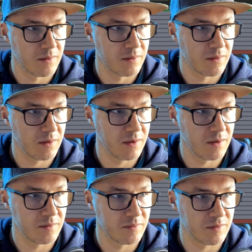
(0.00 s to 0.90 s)

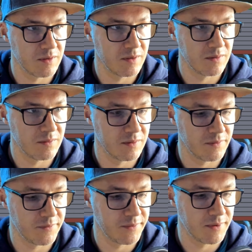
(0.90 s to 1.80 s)
And
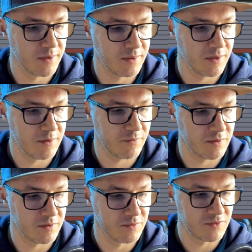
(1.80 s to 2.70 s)
if I
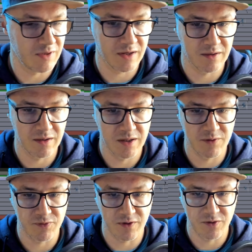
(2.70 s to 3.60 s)
select the
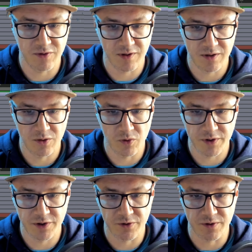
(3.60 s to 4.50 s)
leaves and you take a look
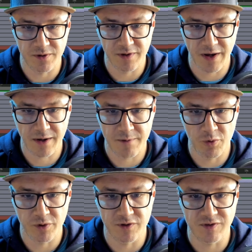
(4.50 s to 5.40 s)
here, the anchor
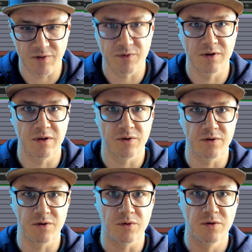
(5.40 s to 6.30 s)
point is definitely on
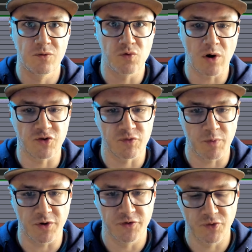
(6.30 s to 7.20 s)
the wrong
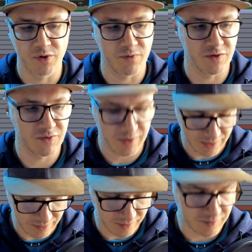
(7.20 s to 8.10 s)
spot. So if I
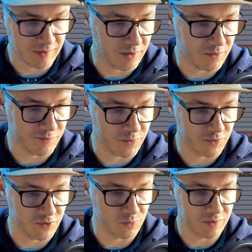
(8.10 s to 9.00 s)
scale this now, of
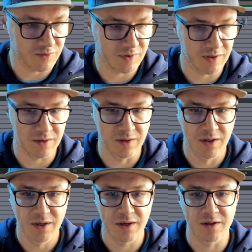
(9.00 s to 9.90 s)
course it will scale
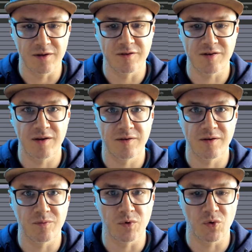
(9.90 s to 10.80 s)
in its center,
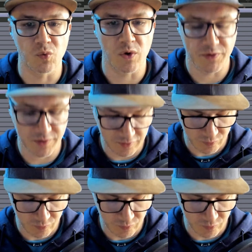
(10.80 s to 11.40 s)
and we don't want this.